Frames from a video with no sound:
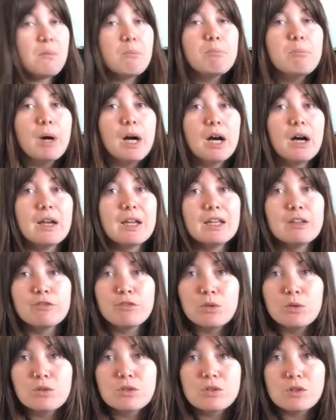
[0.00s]
But if
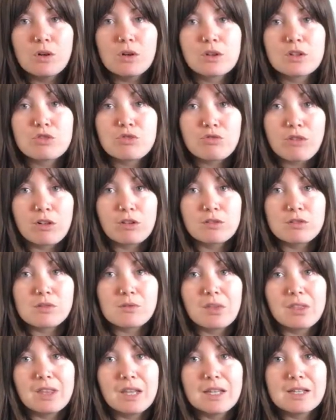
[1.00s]
your dog struggles
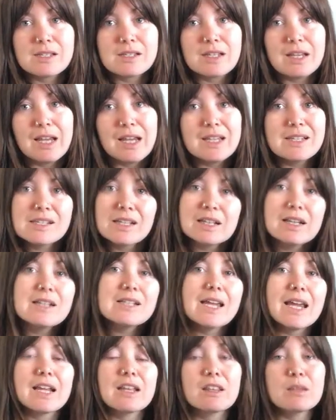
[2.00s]
with this, it is going to
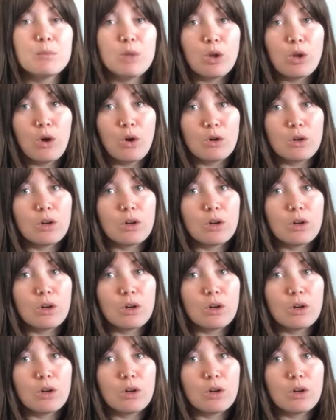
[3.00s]
take them a lot